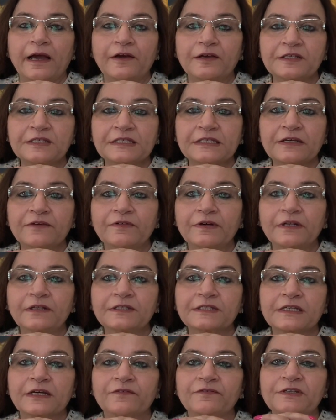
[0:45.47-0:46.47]
civil
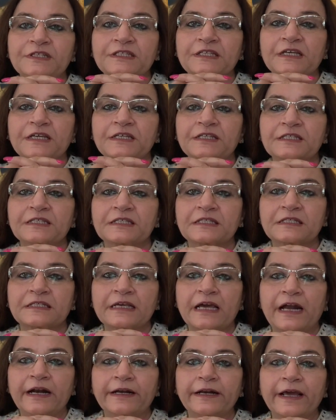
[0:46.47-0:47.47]
services,
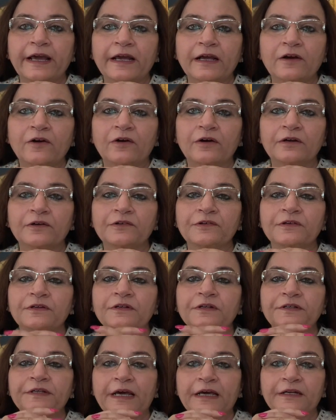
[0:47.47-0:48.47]
attack on
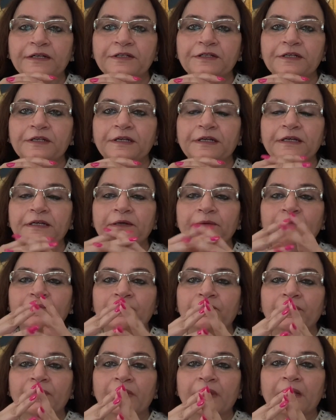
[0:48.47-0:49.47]
territory,
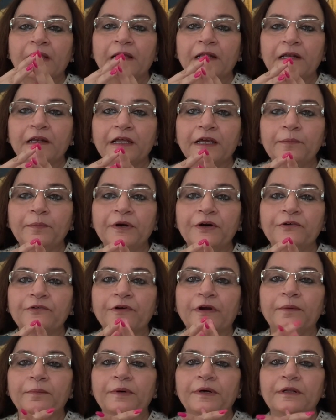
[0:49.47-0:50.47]
labor
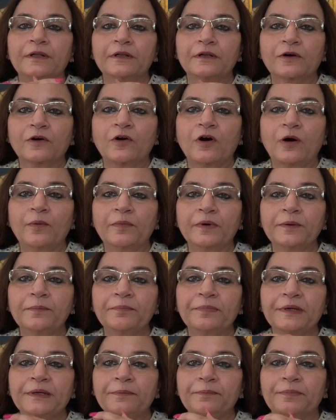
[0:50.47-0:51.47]
trouble, common
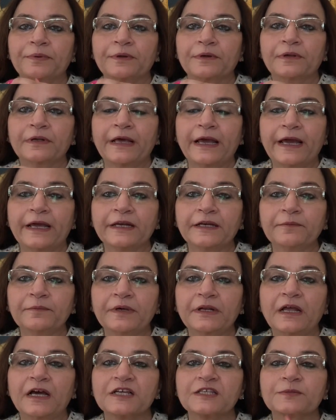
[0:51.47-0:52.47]
people,
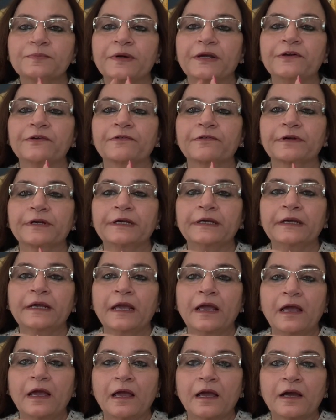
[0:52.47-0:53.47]
animal husbandry,
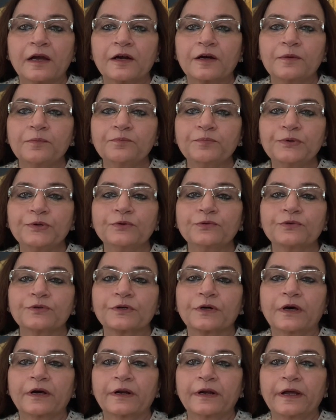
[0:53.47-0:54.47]

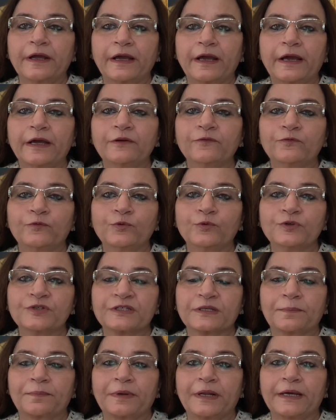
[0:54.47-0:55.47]
computer and food
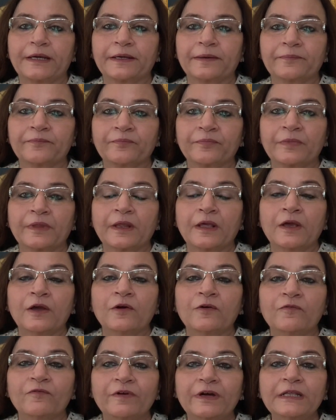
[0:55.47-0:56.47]
supply.
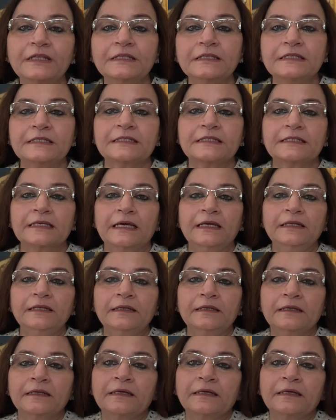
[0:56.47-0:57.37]
When Sun